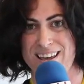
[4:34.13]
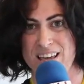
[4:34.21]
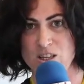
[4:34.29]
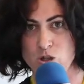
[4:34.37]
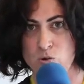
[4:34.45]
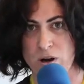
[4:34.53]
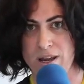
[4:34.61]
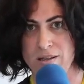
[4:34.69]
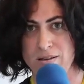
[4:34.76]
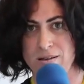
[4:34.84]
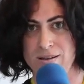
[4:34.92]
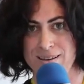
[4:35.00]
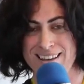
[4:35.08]

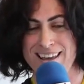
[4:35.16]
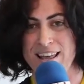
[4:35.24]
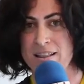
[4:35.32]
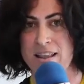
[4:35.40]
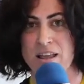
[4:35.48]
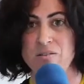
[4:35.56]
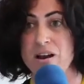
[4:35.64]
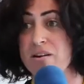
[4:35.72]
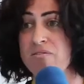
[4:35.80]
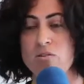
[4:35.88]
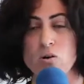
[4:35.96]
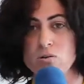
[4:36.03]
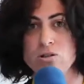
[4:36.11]
straight, that they are
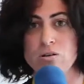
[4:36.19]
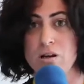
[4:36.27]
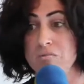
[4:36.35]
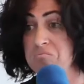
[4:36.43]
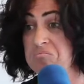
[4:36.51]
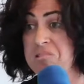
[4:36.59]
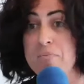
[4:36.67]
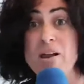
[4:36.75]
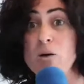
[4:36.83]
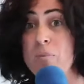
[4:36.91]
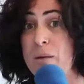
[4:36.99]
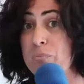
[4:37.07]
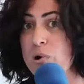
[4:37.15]
focused on
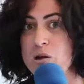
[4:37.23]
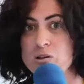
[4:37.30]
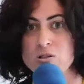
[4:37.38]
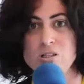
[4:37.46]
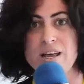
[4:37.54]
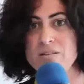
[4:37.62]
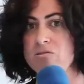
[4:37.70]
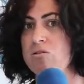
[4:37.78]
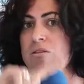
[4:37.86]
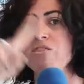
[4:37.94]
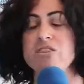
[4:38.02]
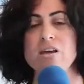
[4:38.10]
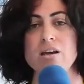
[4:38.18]
develop a product that
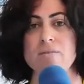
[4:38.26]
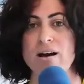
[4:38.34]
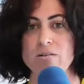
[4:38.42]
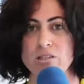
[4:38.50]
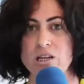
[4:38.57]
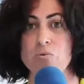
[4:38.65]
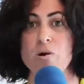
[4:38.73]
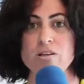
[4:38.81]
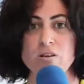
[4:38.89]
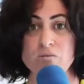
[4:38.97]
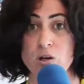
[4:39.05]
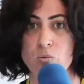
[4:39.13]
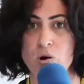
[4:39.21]
don't think about the rest
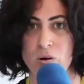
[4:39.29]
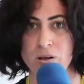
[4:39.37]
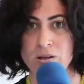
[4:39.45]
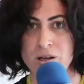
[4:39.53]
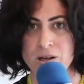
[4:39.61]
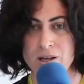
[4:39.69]
of the world.